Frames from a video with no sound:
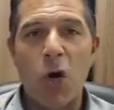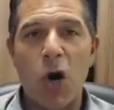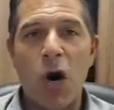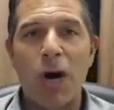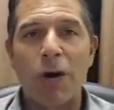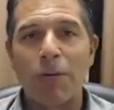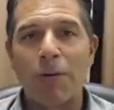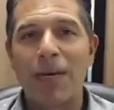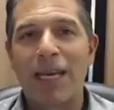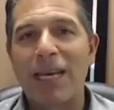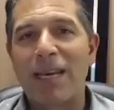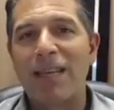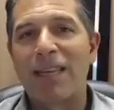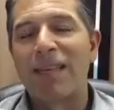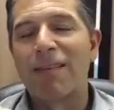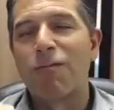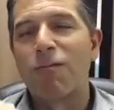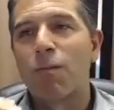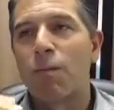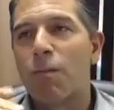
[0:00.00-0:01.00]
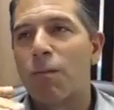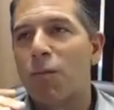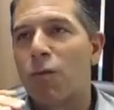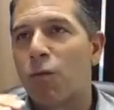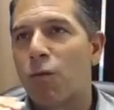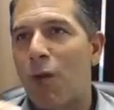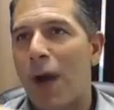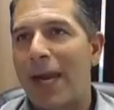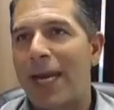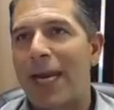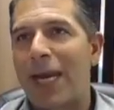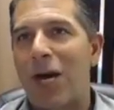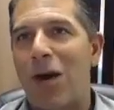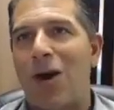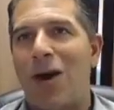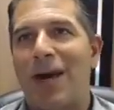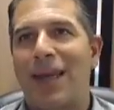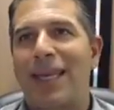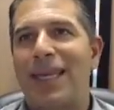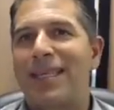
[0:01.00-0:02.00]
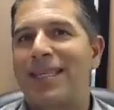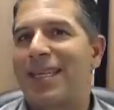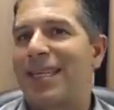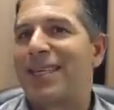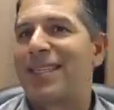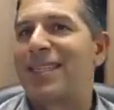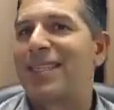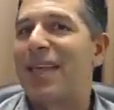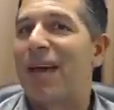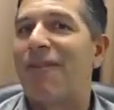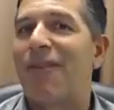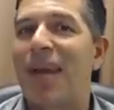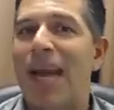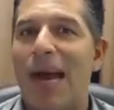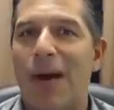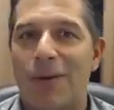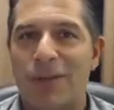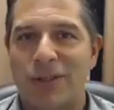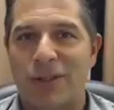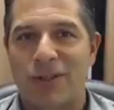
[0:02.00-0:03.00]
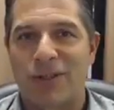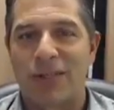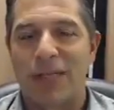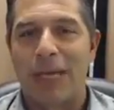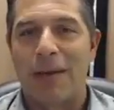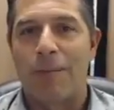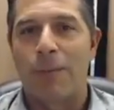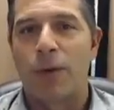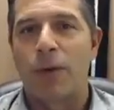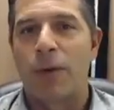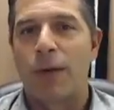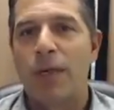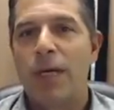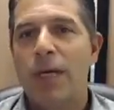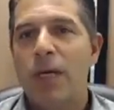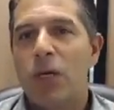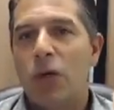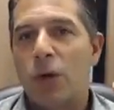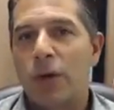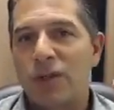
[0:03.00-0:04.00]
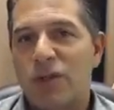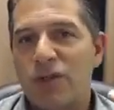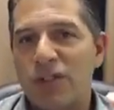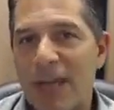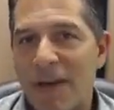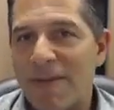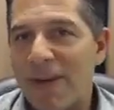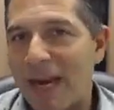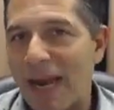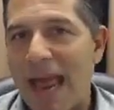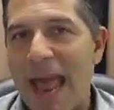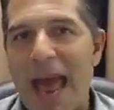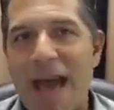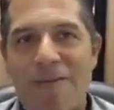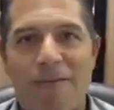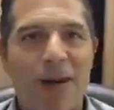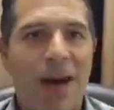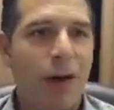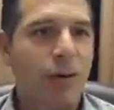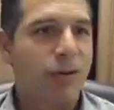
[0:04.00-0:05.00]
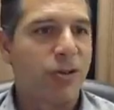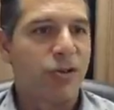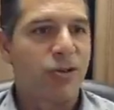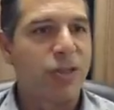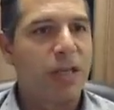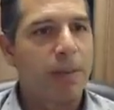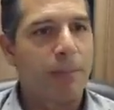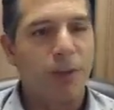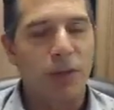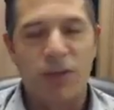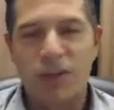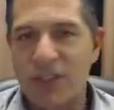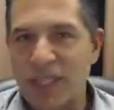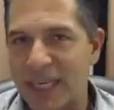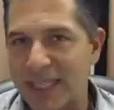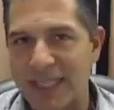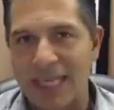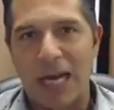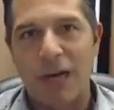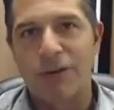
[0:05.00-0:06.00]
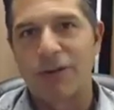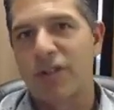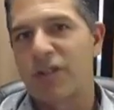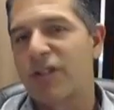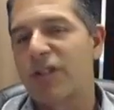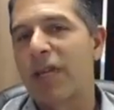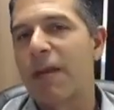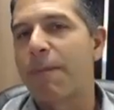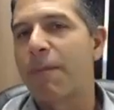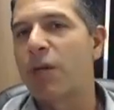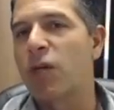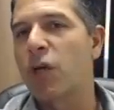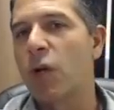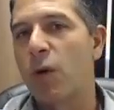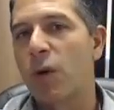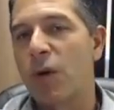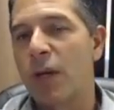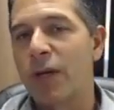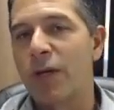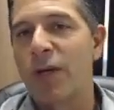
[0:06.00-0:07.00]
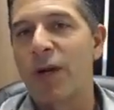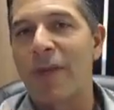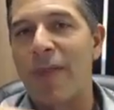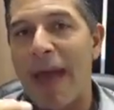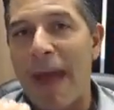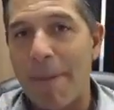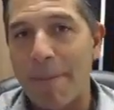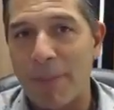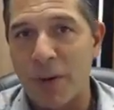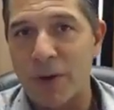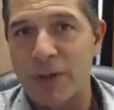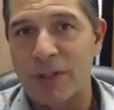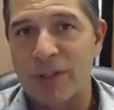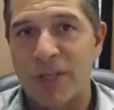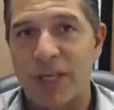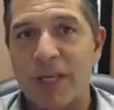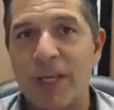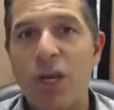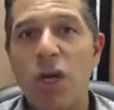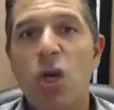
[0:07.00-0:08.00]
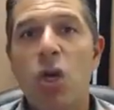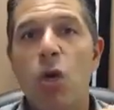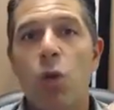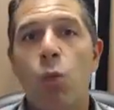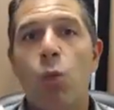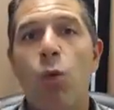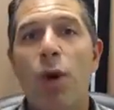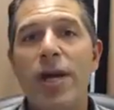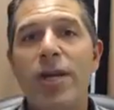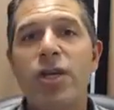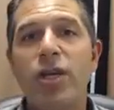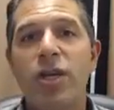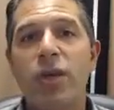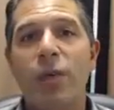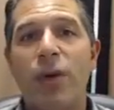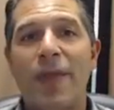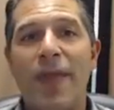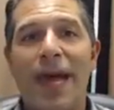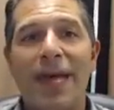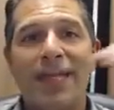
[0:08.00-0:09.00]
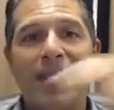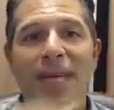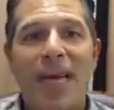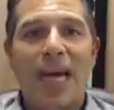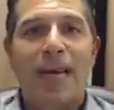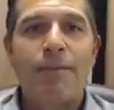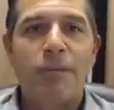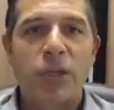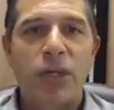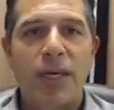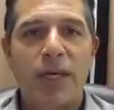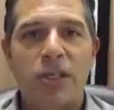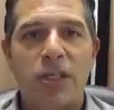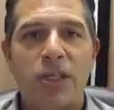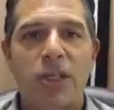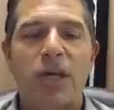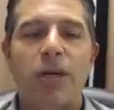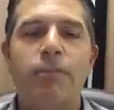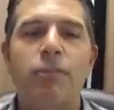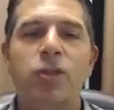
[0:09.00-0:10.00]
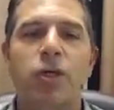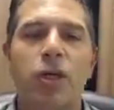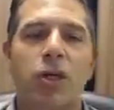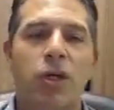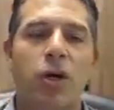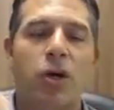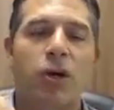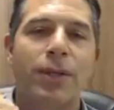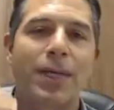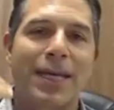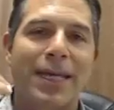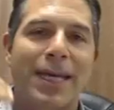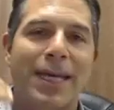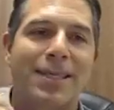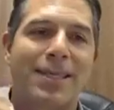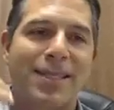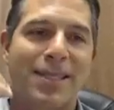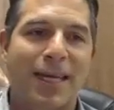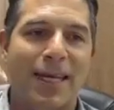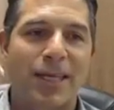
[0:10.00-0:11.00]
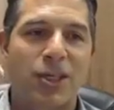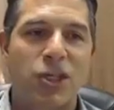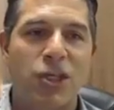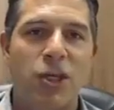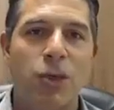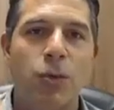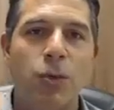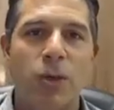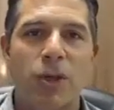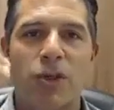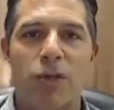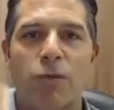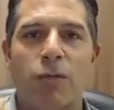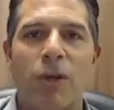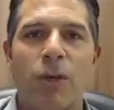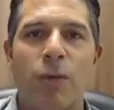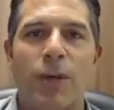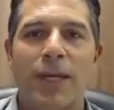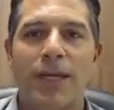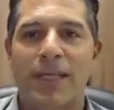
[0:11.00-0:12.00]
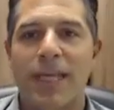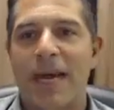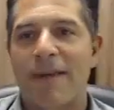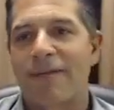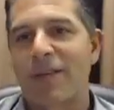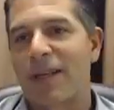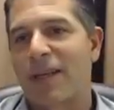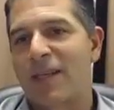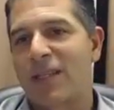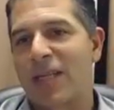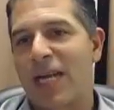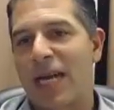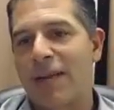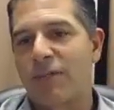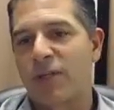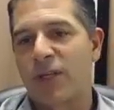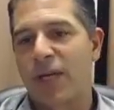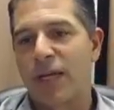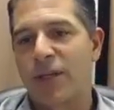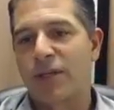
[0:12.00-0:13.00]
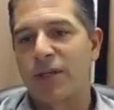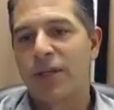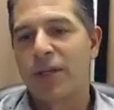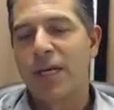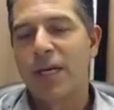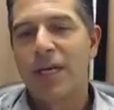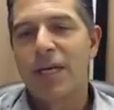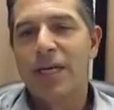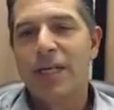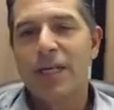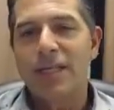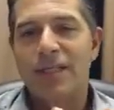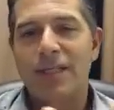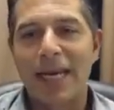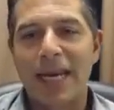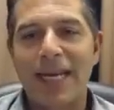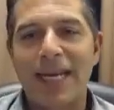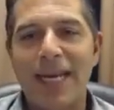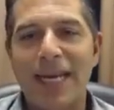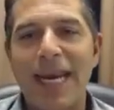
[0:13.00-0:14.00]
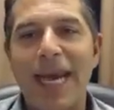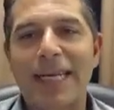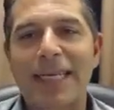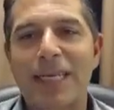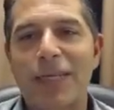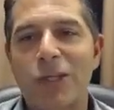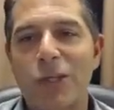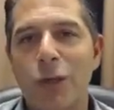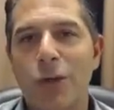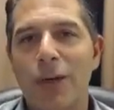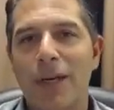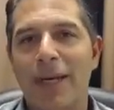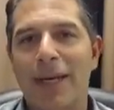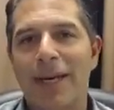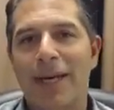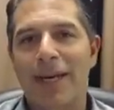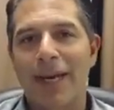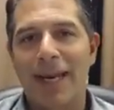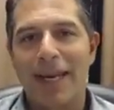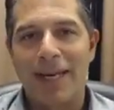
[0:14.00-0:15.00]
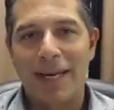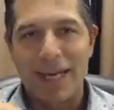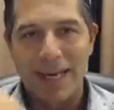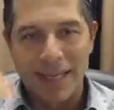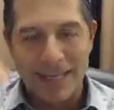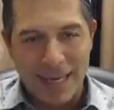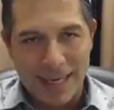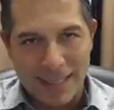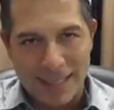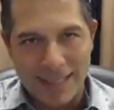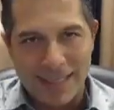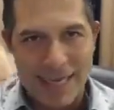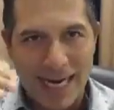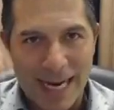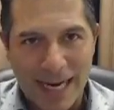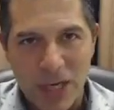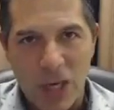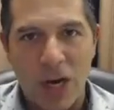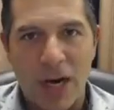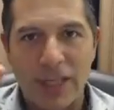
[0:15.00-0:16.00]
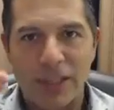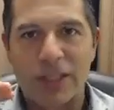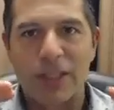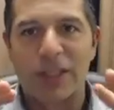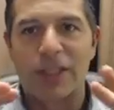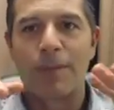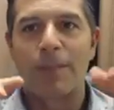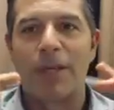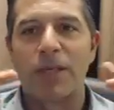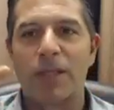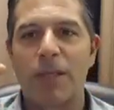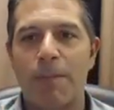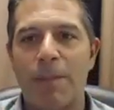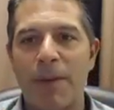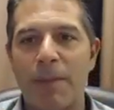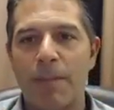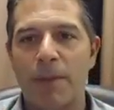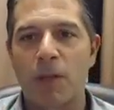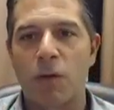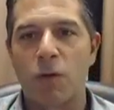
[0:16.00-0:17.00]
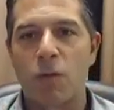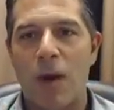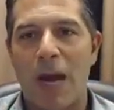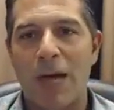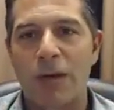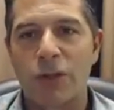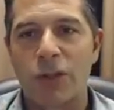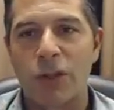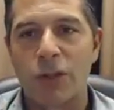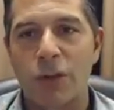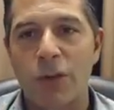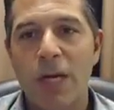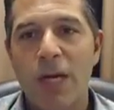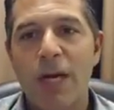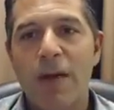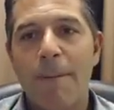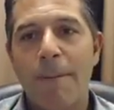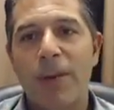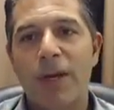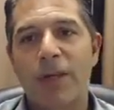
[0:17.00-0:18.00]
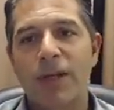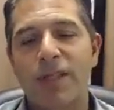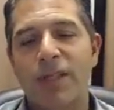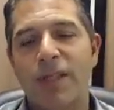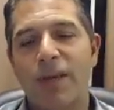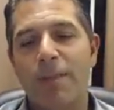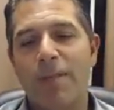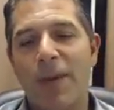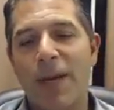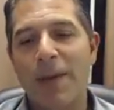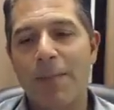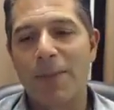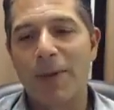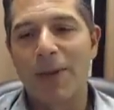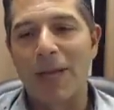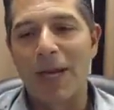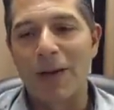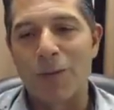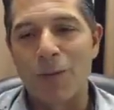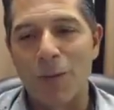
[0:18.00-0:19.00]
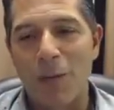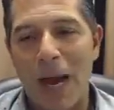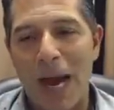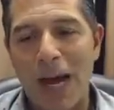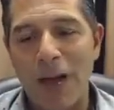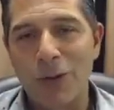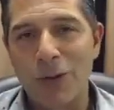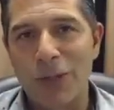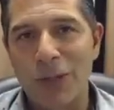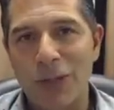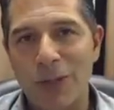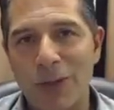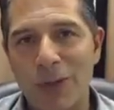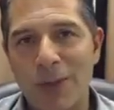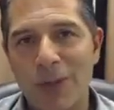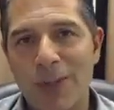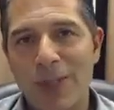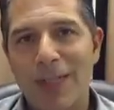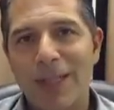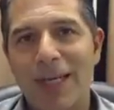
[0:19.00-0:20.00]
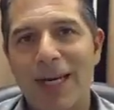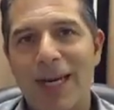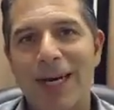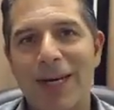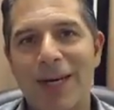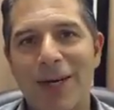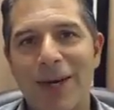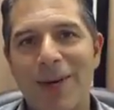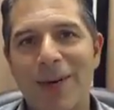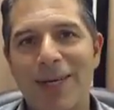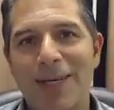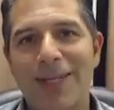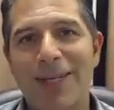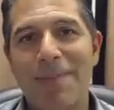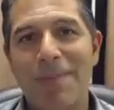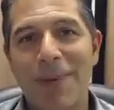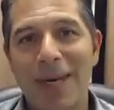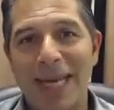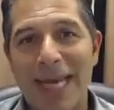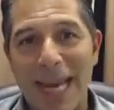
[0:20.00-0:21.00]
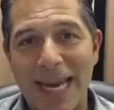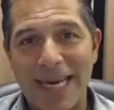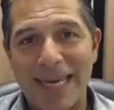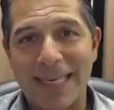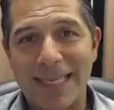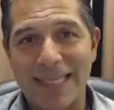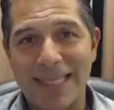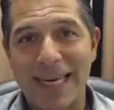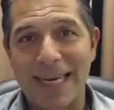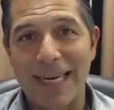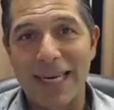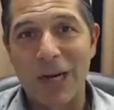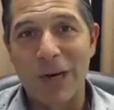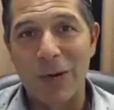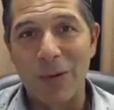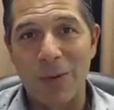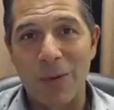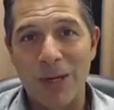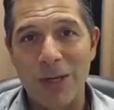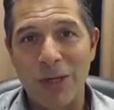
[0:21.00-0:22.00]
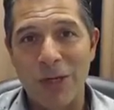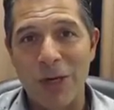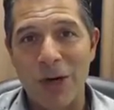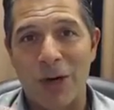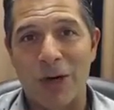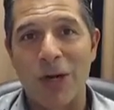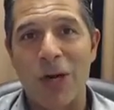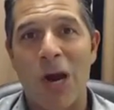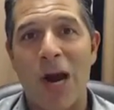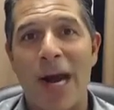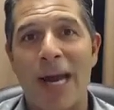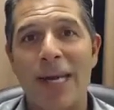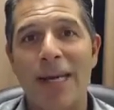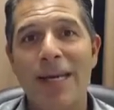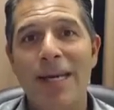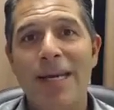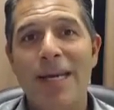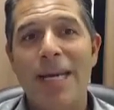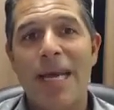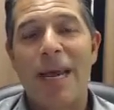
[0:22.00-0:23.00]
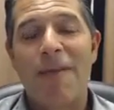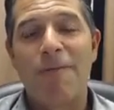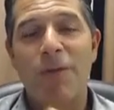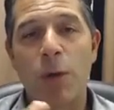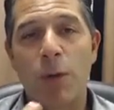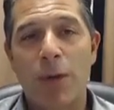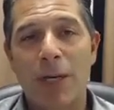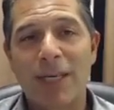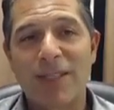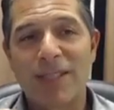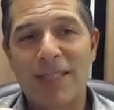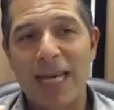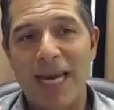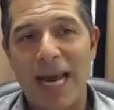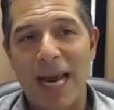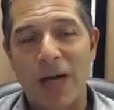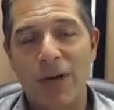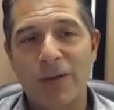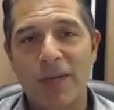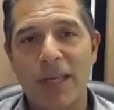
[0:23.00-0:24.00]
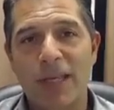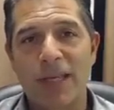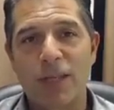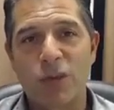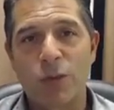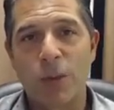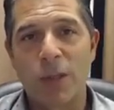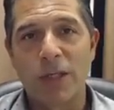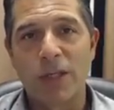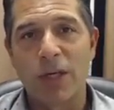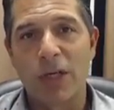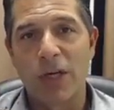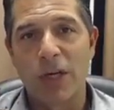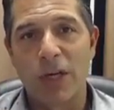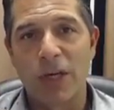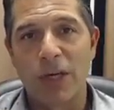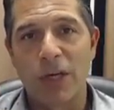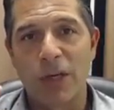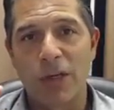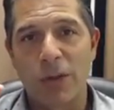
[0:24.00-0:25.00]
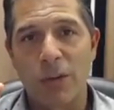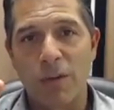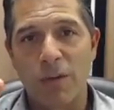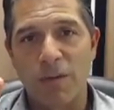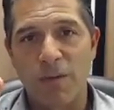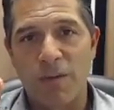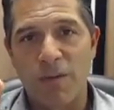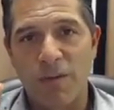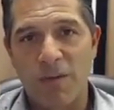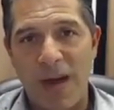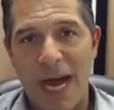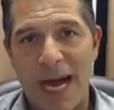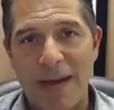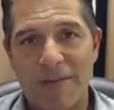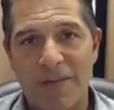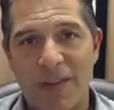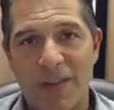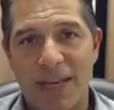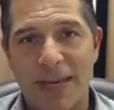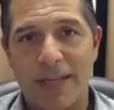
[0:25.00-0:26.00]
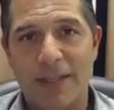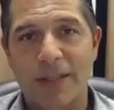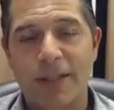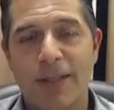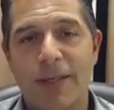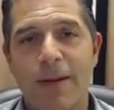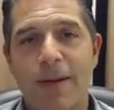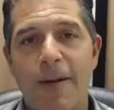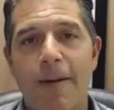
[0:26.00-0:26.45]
already running on, let's say, 7 hours of sleep or 7.5 hours of sleep or 6 hours of sleep, and you're that person, when that time change comes, you're going to get sick 2 or 3 weeks after the time change. Stay connected to it and stay conscious about the people around you, because the people around you are going to be getting sick when you're not. If you want to stay healthy this winter, you're going to do 5 things.